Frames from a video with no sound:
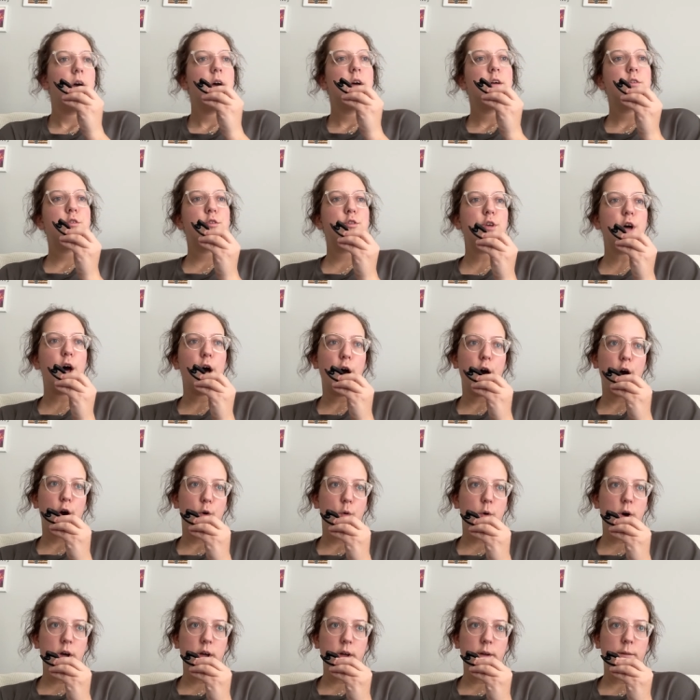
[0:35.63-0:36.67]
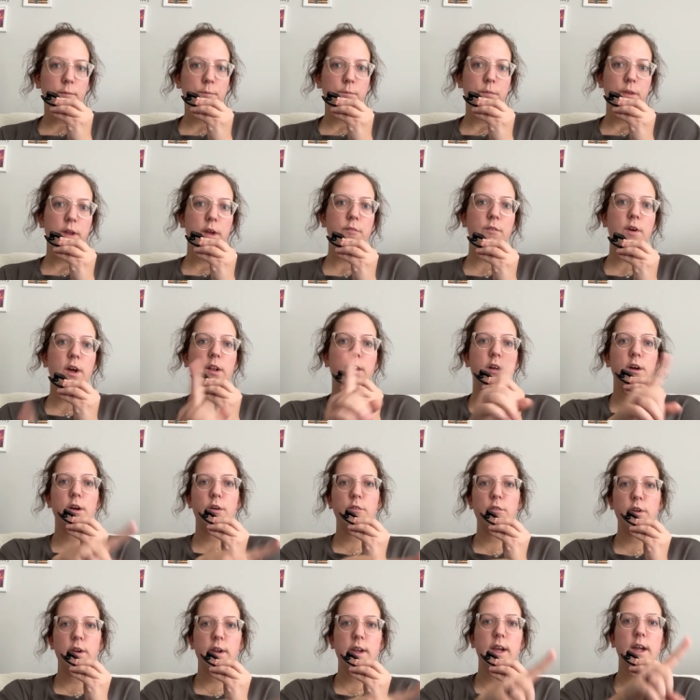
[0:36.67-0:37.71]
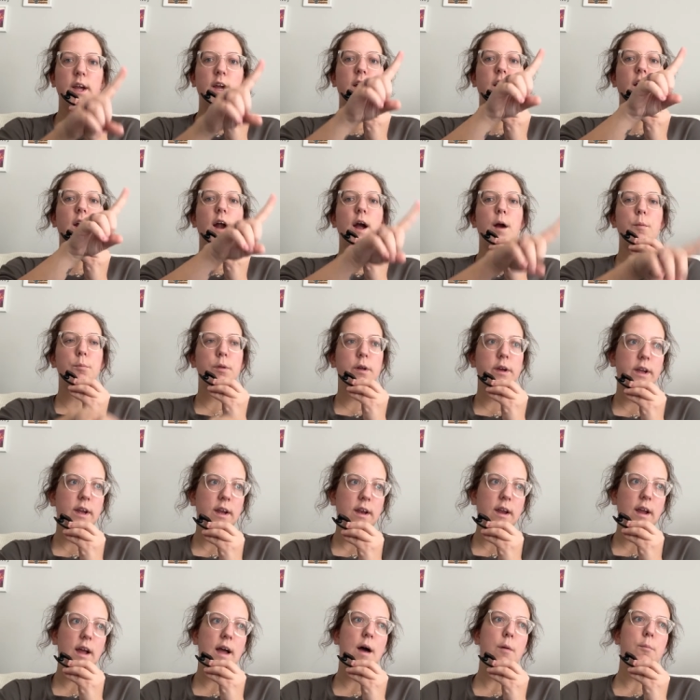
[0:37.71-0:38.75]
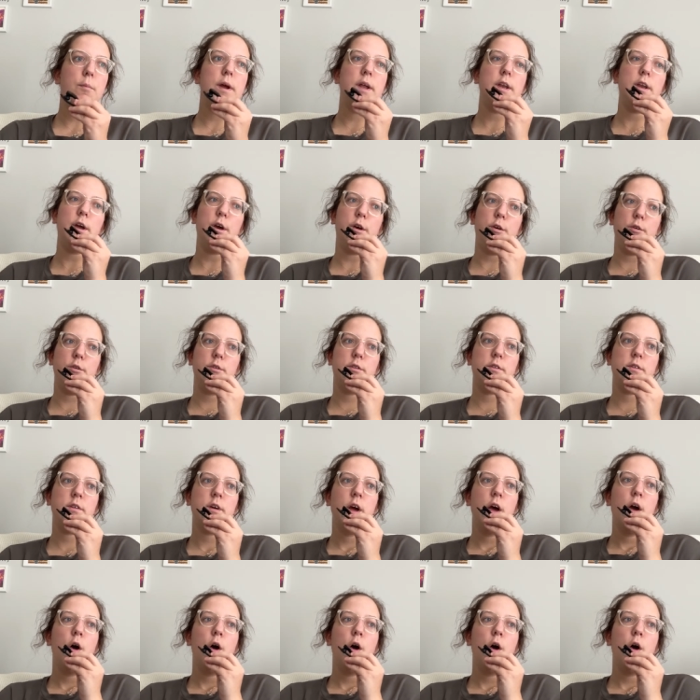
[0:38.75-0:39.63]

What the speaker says: So if I look over here, I'm looking at my notes.